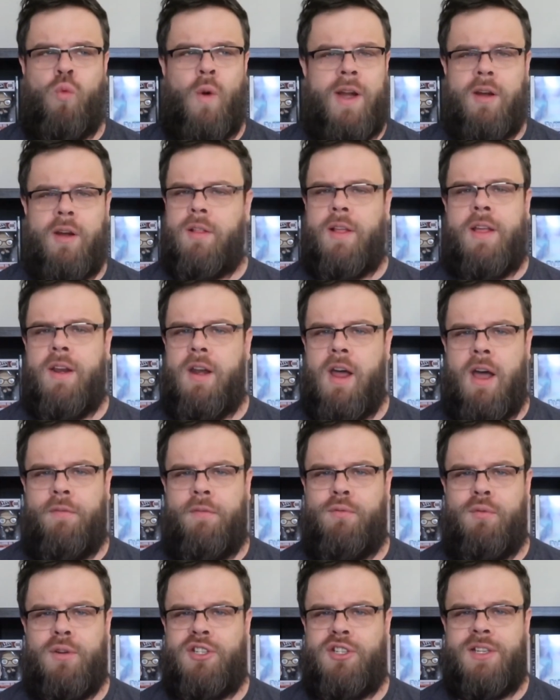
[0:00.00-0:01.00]
weirdly
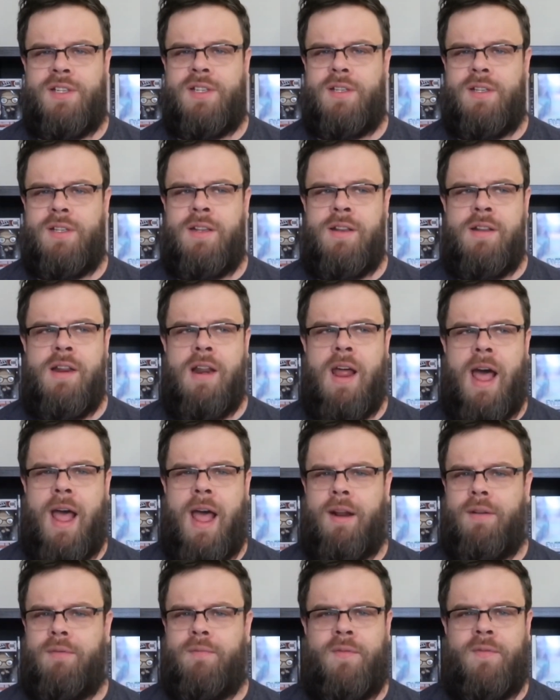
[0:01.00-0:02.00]
enough, was just
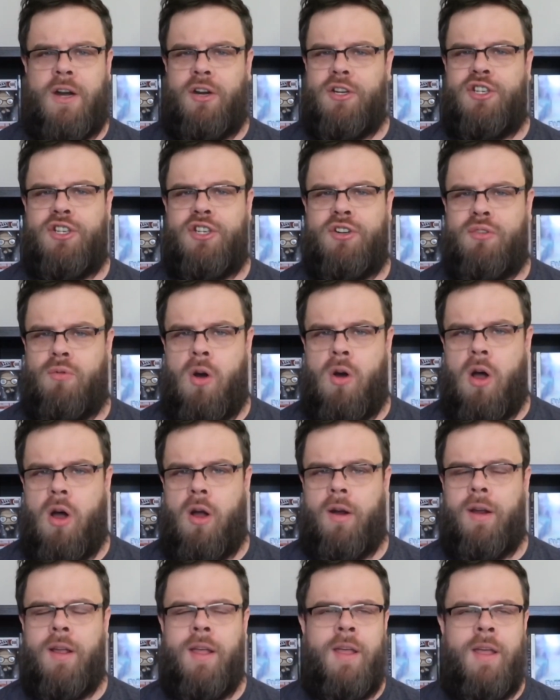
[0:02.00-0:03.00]
not very
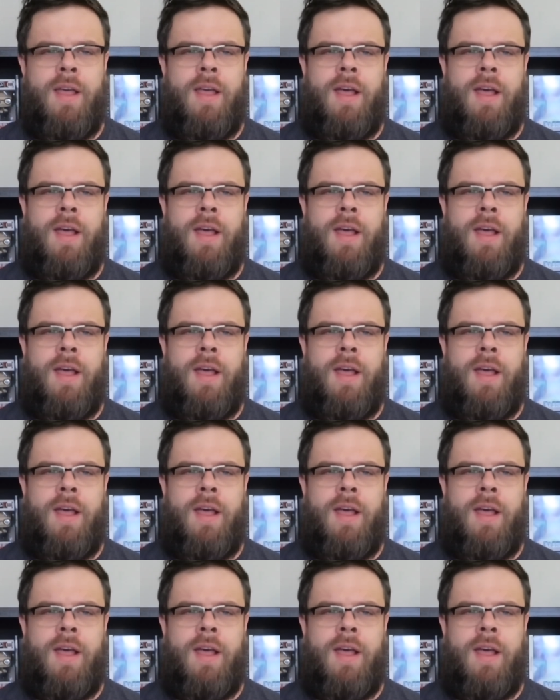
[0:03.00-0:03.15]
strong.